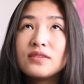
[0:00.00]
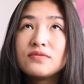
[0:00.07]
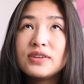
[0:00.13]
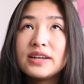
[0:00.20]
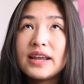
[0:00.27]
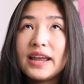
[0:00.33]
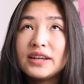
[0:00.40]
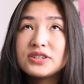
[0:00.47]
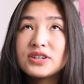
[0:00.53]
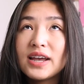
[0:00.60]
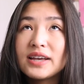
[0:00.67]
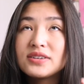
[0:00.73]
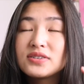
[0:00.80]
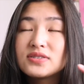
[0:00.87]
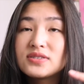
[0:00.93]

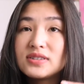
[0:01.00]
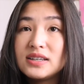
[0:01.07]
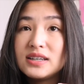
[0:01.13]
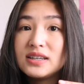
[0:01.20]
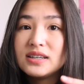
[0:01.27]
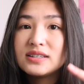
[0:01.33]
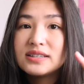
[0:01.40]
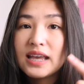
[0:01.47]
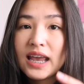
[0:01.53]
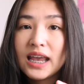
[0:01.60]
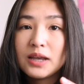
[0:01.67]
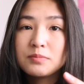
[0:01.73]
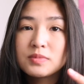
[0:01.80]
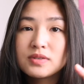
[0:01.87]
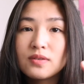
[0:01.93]
VHSC
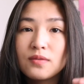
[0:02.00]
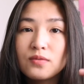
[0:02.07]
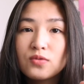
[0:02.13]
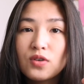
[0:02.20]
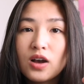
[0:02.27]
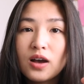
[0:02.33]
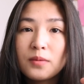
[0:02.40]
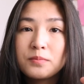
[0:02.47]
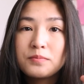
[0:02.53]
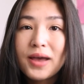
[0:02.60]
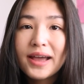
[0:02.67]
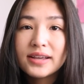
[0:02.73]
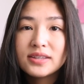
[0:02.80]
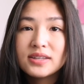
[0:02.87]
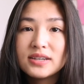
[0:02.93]
tapes from
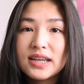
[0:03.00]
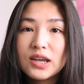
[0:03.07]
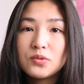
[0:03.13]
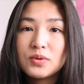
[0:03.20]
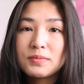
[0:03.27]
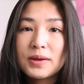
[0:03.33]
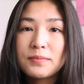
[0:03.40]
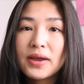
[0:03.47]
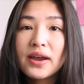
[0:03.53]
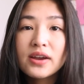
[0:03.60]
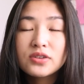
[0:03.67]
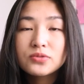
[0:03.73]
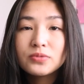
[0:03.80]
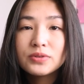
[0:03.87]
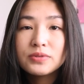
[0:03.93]
back in the day when my
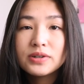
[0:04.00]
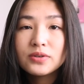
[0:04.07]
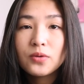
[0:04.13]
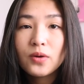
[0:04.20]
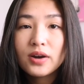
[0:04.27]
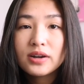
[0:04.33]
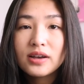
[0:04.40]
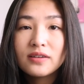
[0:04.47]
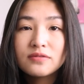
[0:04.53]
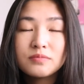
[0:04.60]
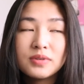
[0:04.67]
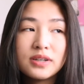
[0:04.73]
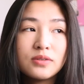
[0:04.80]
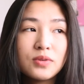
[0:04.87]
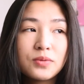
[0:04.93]
parents would record of
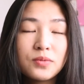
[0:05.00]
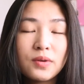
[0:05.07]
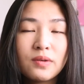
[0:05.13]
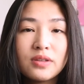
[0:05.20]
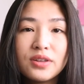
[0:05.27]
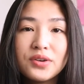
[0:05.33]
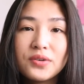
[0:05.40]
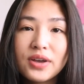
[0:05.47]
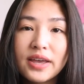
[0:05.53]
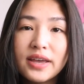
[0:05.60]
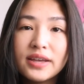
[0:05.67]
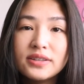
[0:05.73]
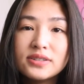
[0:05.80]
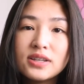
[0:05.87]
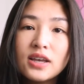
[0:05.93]
me when we were little
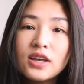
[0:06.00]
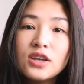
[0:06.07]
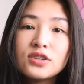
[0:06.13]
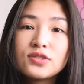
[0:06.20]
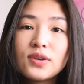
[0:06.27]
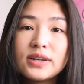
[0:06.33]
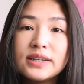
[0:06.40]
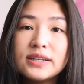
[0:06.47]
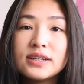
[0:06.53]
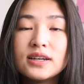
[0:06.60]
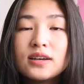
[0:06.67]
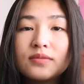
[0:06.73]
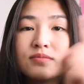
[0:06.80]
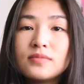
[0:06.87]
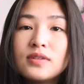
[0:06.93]
kids. So I need
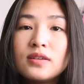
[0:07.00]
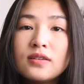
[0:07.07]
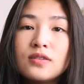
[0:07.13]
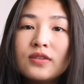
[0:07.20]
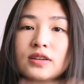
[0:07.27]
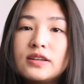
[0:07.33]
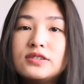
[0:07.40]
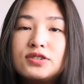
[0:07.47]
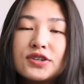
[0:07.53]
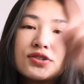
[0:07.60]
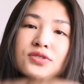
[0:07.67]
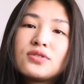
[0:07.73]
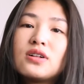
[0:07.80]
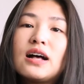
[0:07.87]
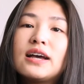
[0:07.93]
to
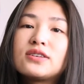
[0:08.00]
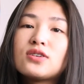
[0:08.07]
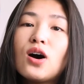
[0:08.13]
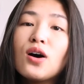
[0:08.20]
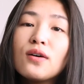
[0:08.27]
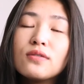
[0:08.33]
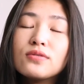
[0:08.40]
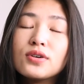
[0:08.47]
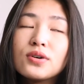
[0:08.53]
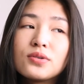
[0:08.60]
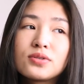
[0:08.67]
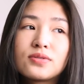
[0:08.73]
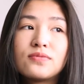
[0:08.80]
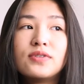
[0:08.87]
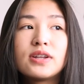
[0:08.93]
digitalize all
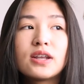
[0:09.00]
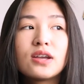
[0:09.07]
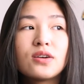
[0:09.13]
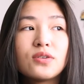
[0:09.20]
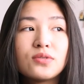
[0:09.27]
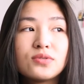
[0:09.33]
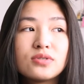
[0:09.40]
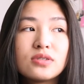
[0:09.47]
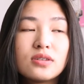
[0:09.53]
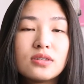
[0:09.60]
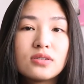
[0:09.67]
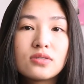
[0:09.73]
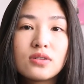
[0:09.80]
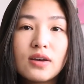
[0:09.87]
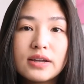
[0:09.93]
those videos.
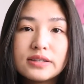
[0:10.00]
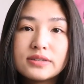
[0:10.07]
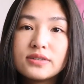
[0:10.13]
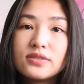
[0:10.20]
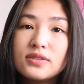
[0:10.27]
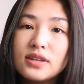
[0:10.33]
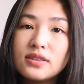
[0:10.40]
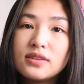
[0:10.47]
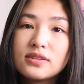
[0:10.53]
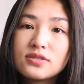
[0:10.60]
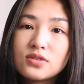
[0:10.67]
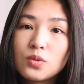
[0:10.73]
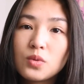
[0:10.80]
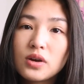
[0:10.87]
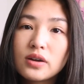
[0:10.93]
So I still need this
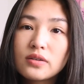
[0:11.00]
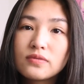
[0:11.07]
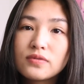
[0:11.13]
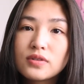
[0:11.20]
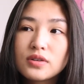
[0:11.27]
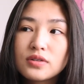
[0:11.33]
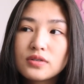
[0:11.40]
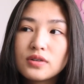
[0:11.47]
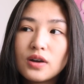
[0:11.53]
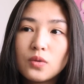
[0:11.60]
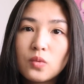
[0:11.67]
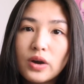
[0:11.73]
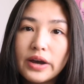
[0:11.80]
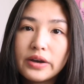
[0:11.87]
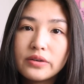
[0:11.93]
to work for a
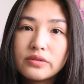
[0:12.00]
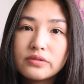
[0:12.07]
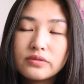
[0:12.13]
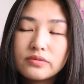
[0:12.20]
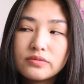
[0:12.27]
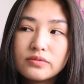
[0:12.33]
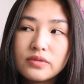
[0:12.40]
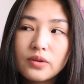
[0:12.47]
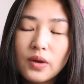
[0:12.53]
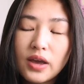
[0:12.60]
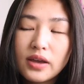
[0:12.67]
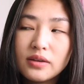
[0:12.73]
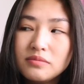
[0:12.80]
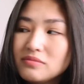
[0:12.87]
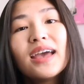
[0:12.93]
while.
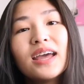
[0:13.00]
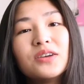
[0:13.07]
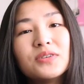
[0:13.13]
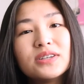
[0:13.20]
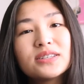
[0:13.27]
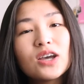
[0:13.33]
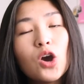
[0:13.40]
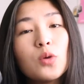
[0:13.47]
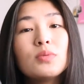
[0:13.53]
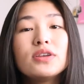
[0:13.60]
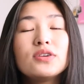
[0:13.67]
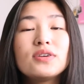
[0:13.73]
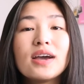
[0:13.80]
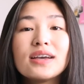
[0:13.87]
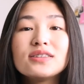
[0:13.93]
Okay. Anyways, I hope
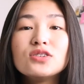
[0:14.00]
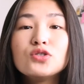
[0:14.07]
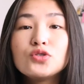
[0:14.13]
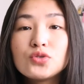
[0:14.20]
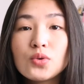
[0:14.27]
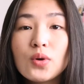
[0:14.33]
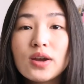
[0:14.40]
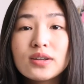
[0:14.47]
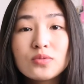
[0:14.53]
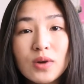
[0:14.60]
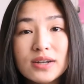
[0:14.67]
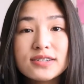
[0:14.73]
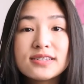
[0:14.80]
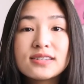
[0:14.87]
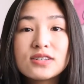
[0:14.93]
that you guys enjoyed
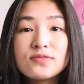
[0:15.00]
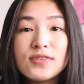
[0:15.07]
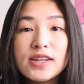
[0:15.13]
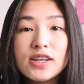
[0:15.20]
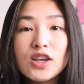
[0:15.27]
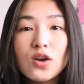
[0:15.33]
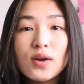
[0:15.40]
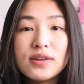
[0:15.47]
watching this video.